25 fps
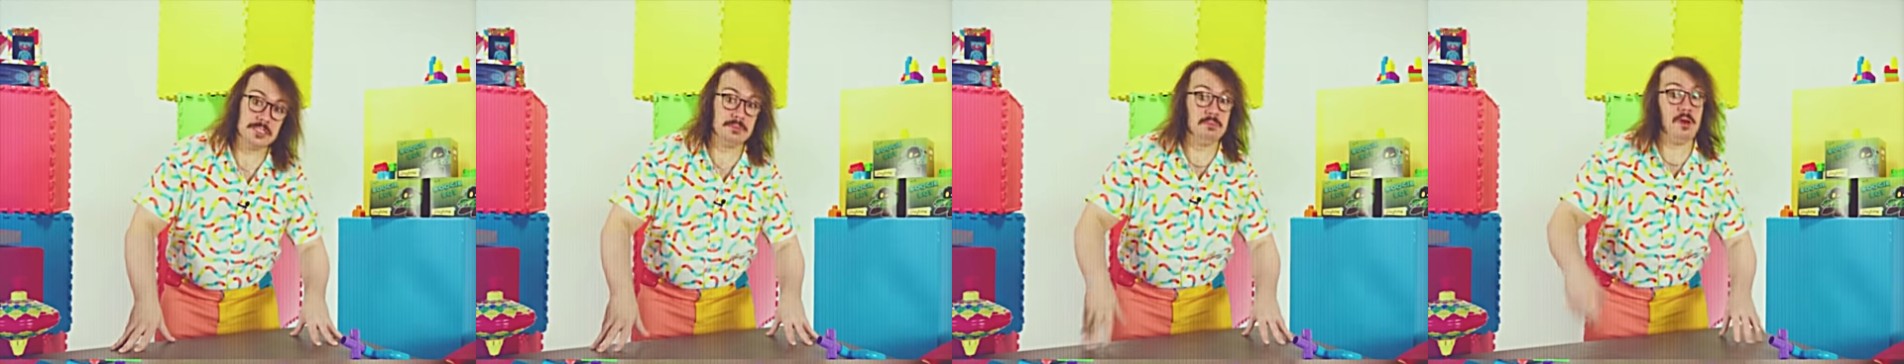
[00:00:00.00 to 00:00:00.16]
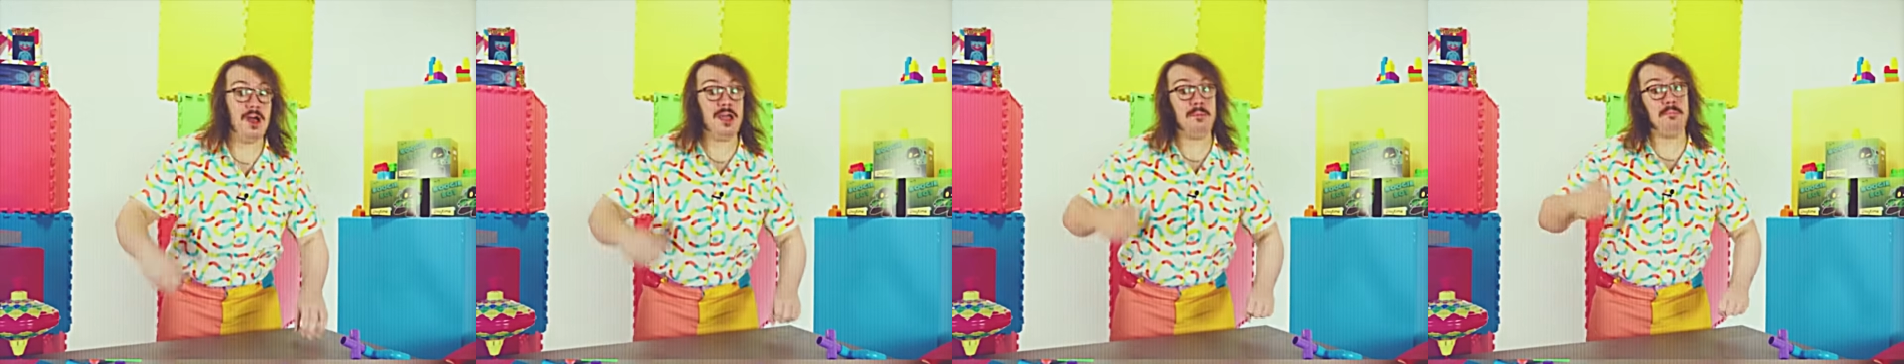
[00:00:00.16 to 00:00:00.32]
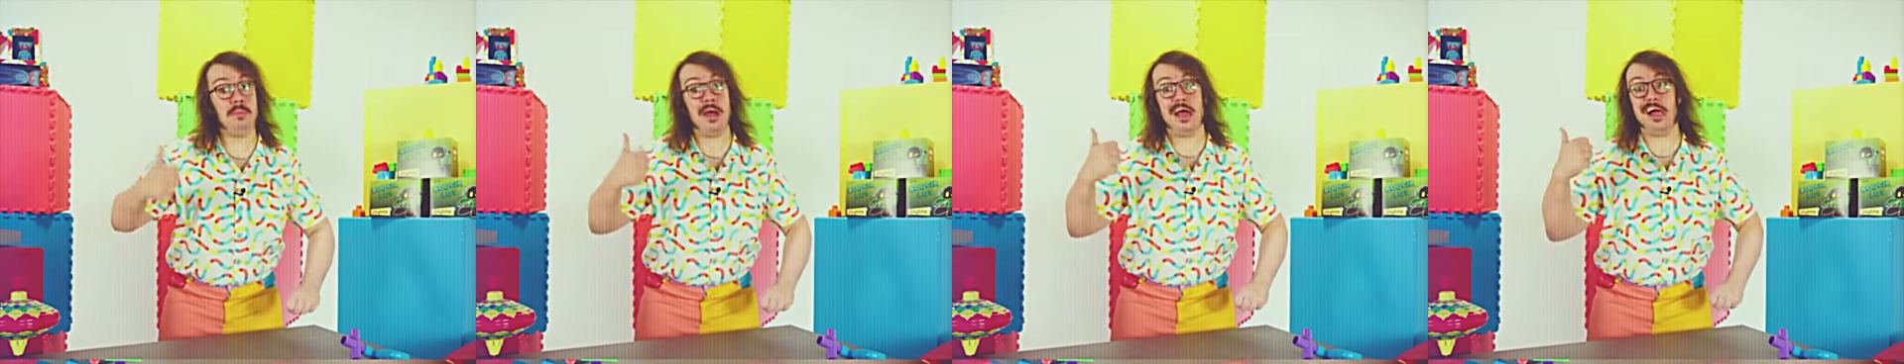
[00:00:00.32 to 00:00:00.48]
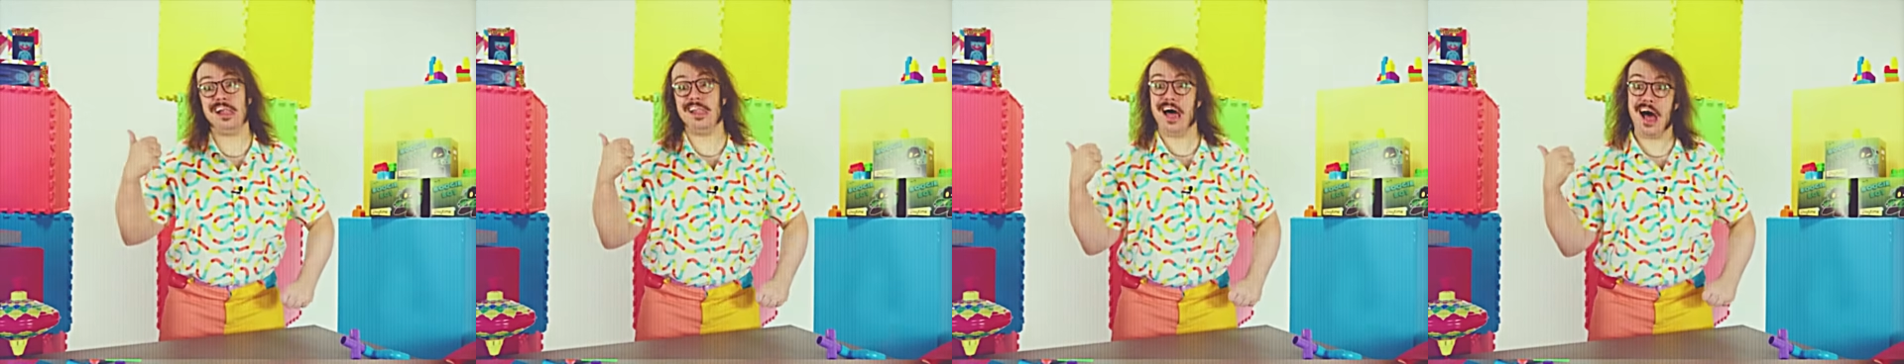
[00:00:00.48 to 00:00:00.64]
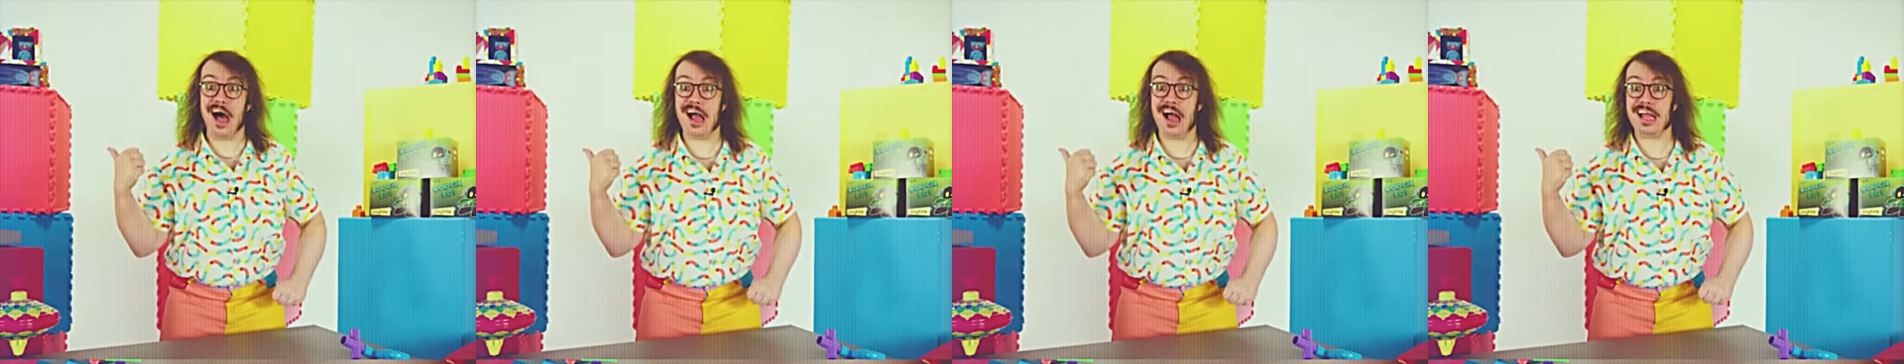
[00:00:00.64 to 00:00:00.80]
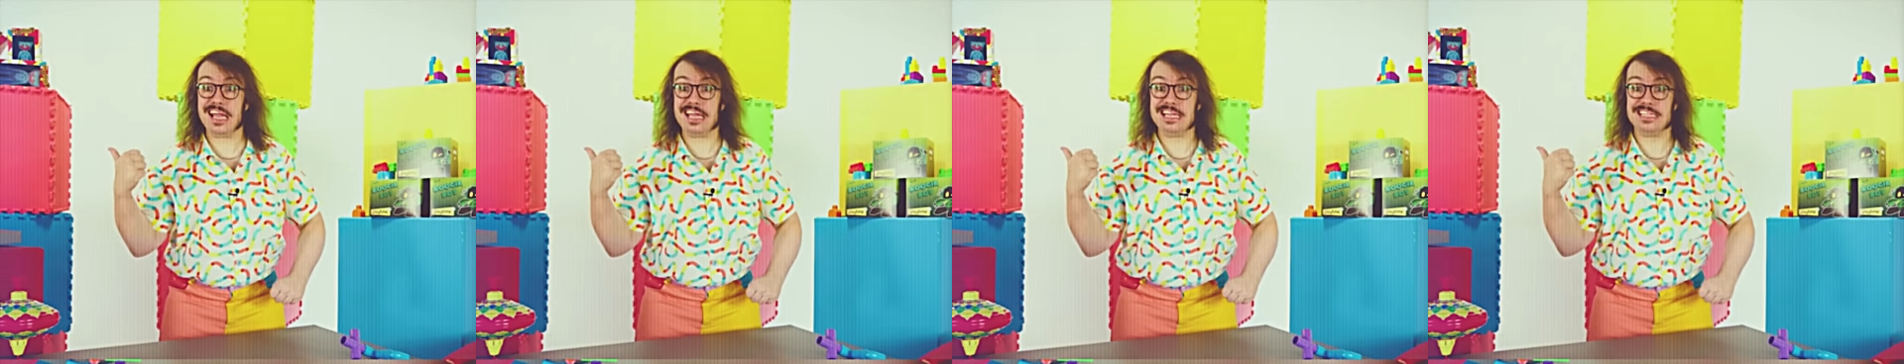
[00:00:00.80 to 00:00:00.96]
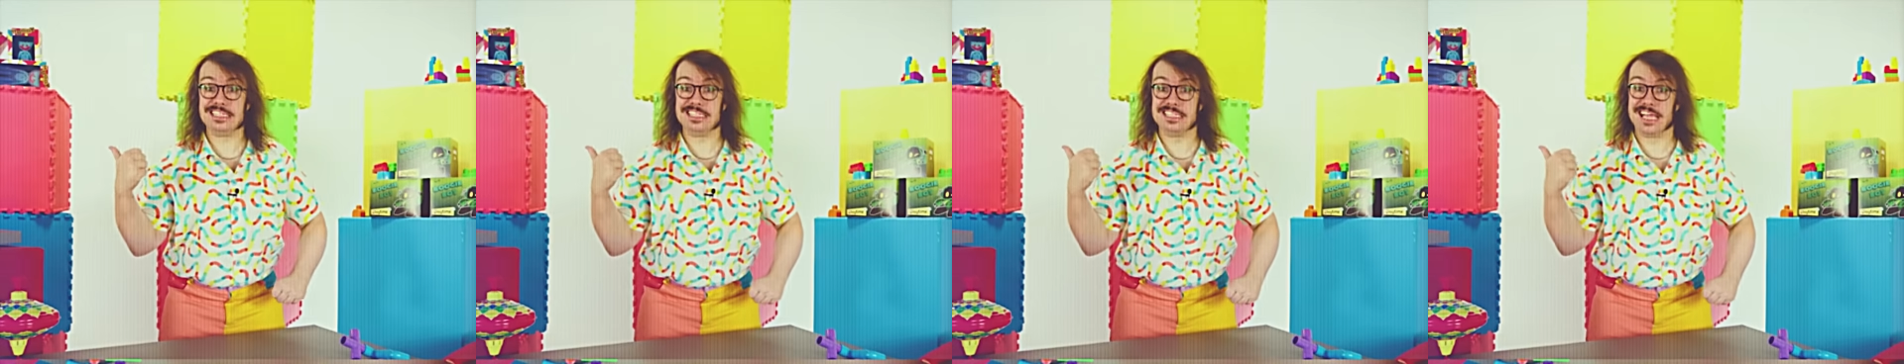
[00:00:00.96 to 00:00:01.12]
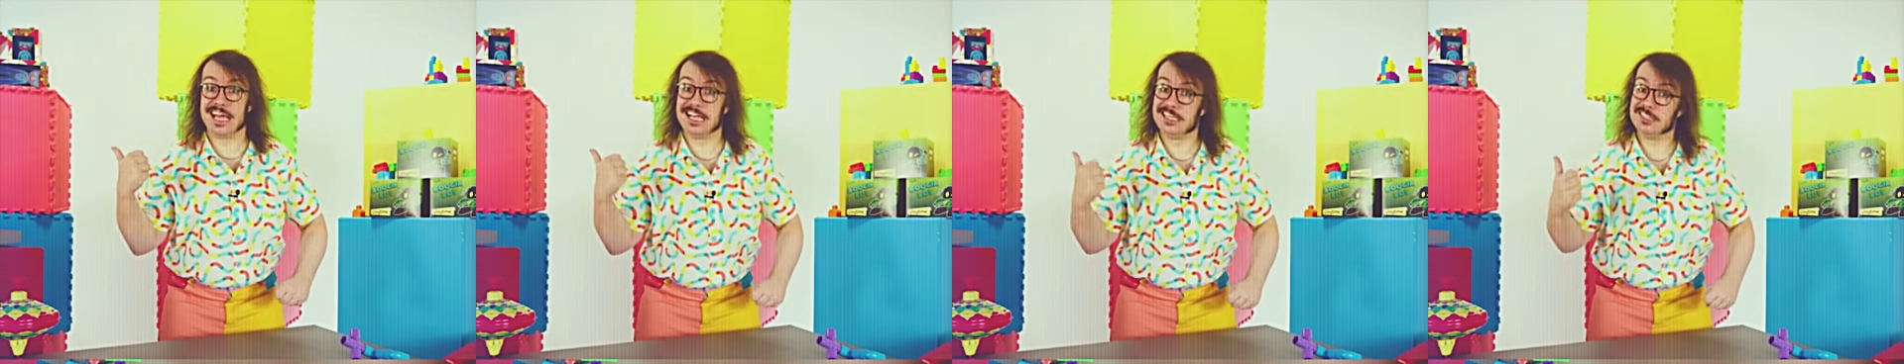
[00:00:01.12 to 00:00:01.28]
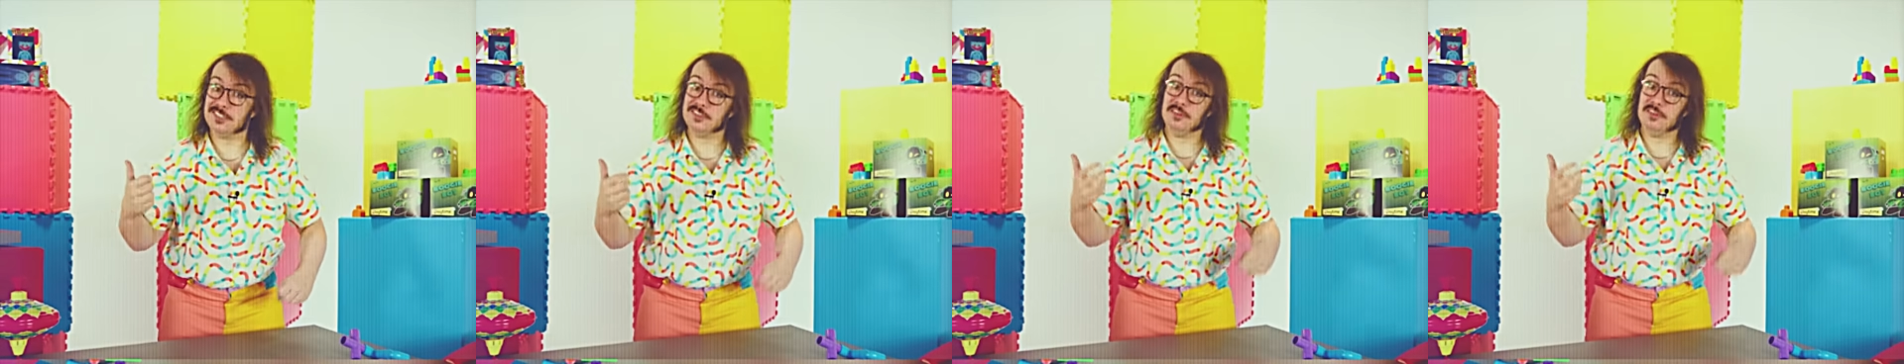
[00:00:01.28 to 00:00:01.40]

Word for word: my pal Huggy says